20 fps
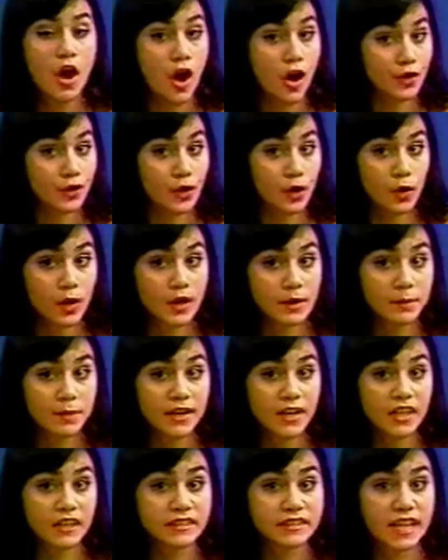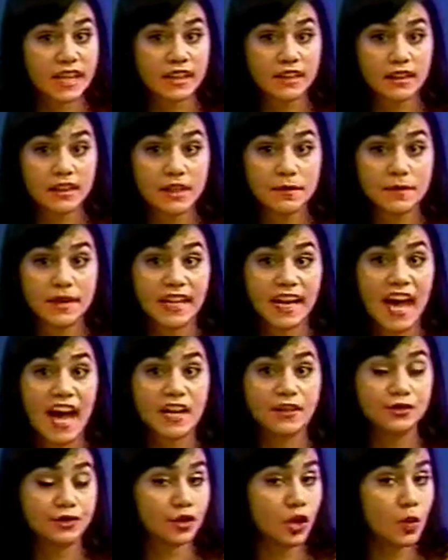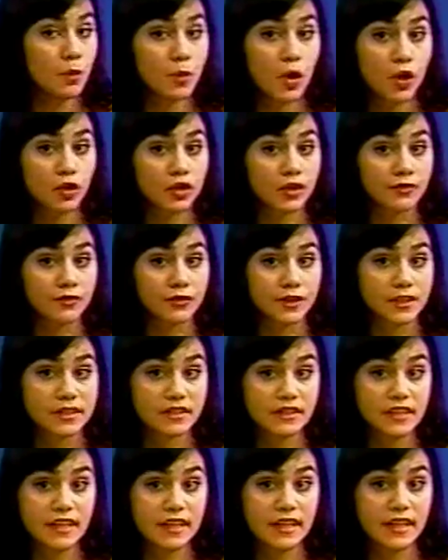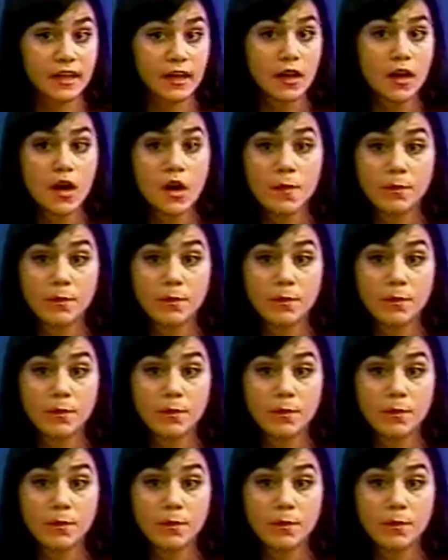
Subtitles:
Although it appears that Lemming had no motive for the slaying,